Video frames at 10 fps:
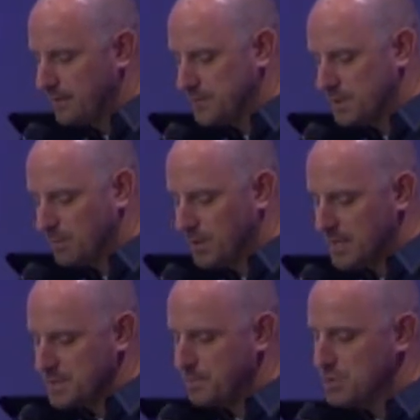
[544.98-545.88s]
if someone
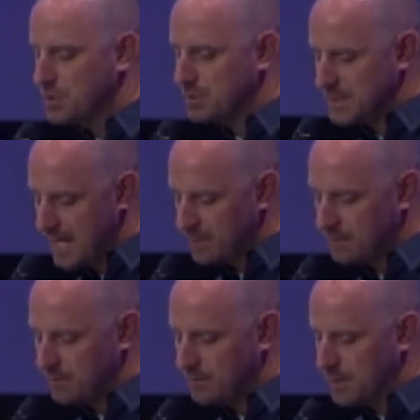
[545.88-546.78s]
has musical
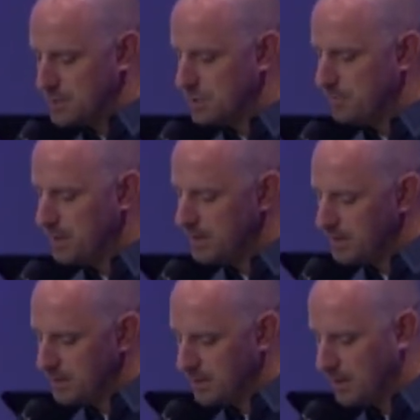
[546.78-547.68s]
talent, they should
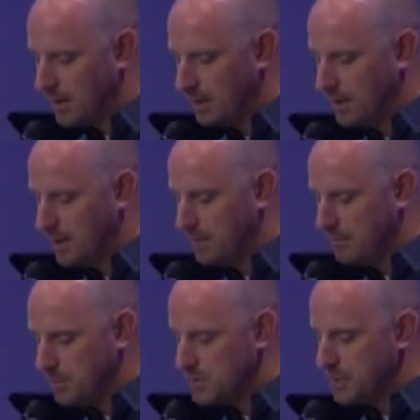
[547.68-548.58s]
be in a
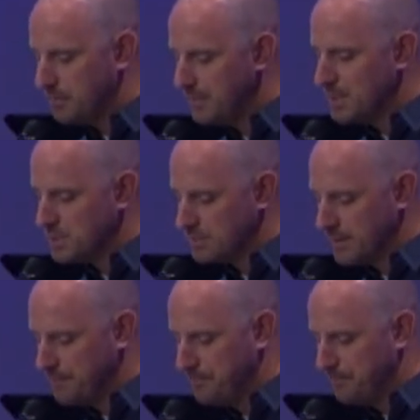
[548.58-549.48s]
music ministry.